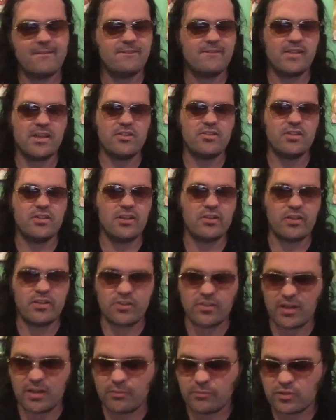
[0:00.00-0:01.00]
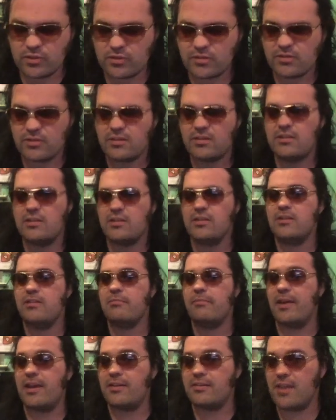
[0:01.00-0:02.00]
Like I said, I'm just
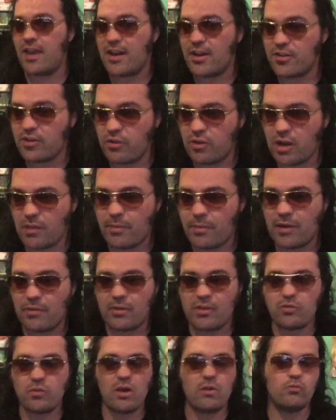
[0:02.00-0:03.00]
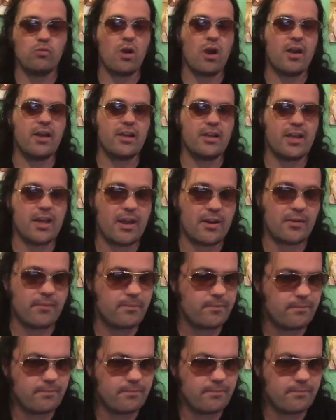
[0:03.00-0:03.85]
My anxiety is going up, and that's why I'm rocking again.